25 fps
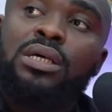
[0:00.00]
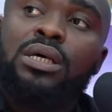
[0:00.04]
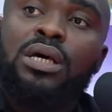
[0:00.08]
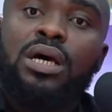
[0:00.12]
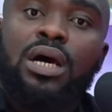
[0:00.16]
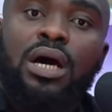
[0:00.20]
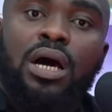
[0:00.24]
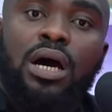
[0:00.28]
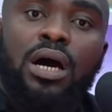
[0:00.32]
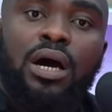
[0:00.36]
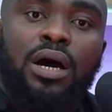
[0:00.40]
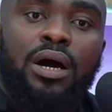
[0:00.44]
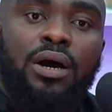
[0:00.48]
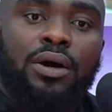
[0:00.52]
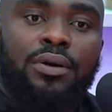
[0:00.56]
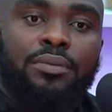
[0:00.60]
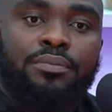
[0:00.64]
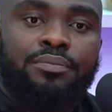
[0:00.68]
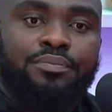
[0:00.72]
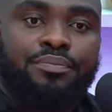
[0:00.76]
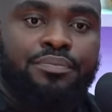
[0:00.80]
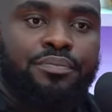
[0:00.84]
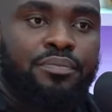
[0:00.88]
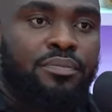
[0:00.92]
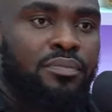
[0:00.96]

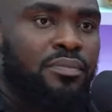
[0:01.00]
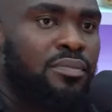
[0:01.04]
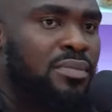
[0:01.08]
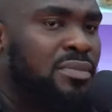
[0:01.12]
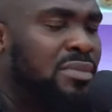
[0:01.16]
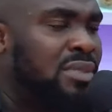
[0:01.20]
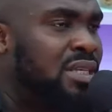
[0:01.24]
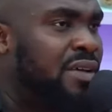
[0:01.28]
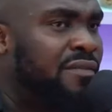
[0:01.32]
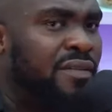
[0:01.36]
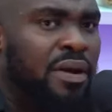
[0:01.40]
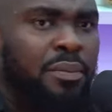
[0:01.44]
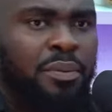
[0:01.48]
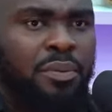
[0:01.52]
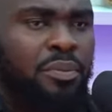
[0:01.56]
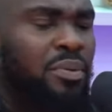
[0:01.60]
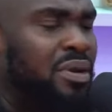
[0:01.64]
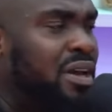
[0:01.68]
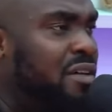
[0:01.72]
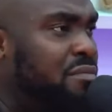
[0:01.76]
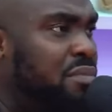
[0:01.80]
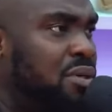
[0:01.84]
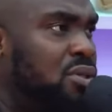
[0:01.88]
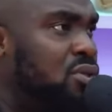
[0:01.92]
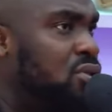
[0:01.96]
Um, several people have
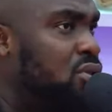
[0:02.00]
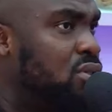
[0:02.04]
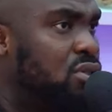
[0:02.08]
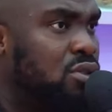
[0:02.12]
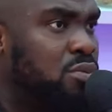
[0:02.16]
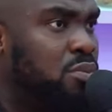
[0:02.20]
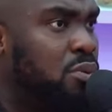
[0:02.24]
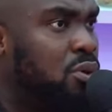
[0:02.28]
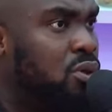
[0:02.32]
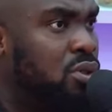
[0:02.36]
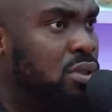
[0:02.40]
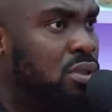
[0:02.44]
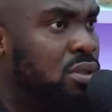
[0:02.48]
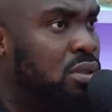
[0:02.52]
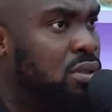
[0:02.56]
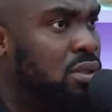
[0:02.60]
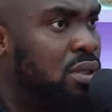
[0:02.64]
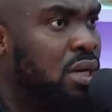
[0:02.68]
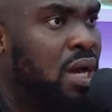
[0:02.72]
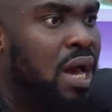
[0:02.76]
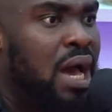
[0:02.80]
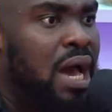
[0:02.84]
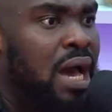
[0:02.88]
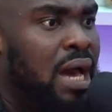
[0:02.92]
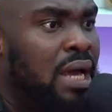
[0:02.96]
been to this pod,
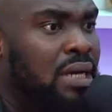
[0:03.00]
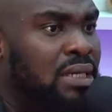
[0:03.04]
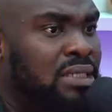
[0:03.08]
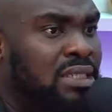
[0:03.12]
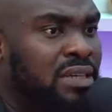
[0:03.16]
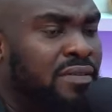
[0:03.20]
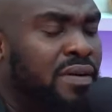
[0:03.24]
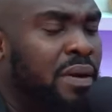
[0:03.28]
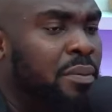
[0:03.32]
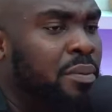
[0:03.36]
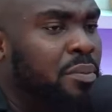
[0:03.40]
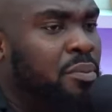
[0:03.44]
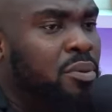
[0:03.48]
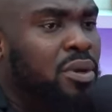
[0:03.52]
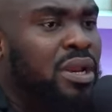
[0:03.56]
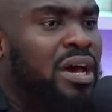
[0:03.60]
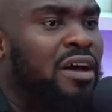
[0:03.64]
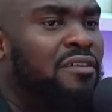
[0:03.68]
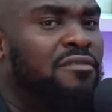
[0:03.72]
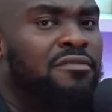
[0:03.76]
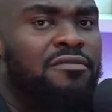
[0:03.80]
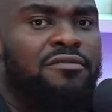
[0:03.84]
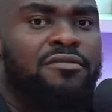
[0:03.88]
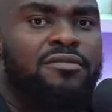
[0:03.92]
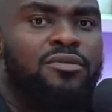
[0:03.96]
and several people
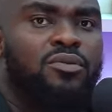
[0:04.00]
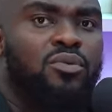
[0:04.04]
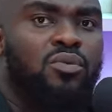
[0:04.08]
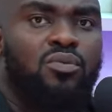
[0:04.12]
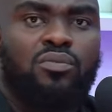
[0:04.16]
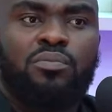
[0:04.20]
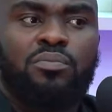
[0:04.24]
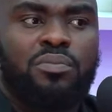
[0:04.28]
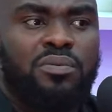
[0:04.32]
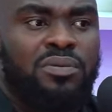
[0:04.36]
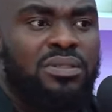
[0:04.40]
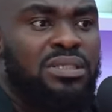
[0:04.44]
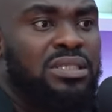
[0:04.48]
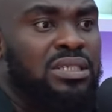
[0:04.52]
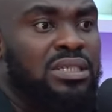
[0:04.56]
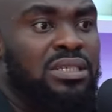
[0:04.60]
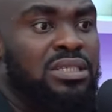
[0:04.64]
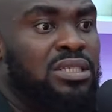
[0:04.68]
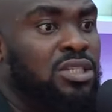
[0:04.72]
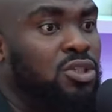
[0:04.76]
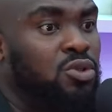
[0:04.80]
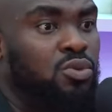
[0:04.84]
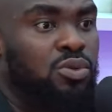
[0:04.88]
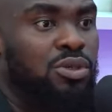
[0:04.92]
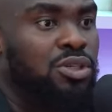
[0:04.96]
have. Seen
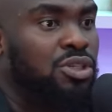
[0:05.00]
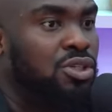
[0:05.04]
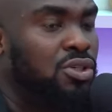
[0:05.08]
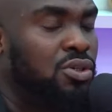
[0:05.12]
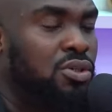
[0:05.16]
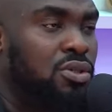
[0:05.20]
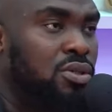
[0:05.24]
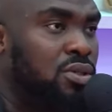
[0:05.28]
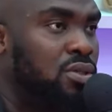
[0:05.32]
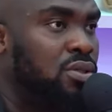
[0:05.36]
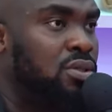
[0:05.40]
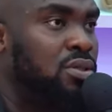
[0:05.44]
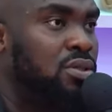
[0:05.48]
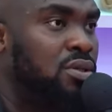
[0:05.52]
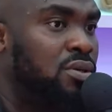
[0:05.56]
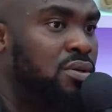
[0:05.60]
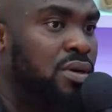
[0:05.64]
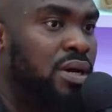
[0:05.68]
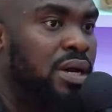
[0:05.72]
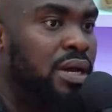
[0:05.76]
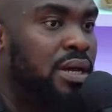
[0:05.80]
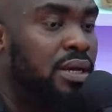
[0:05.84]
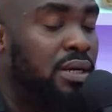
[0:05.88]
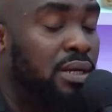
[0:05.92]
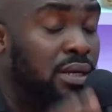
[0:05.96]
situations,
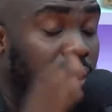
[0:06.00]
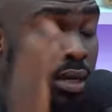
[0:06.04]
right?